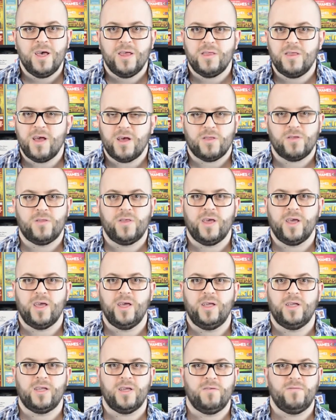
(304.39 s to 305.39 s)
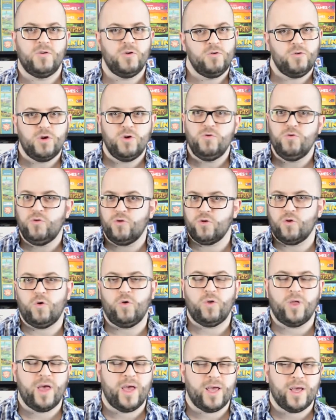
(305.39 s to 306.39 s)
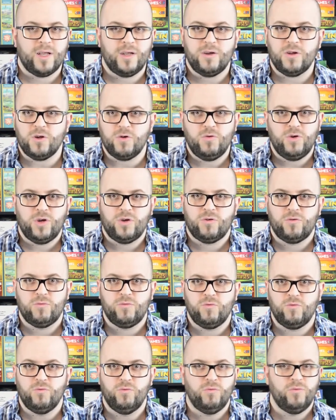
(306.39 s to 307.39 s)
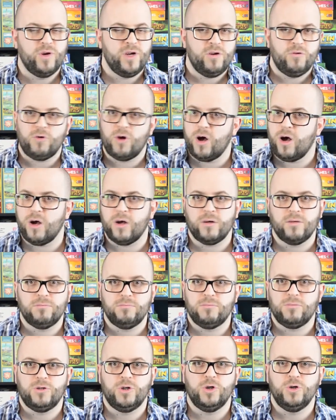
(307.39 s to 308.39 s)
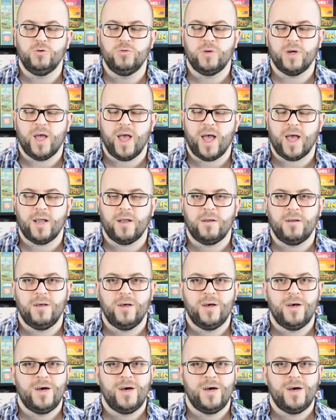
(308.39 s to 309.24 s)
The other thing is, if you use your whole hand, you just redraw 2 again.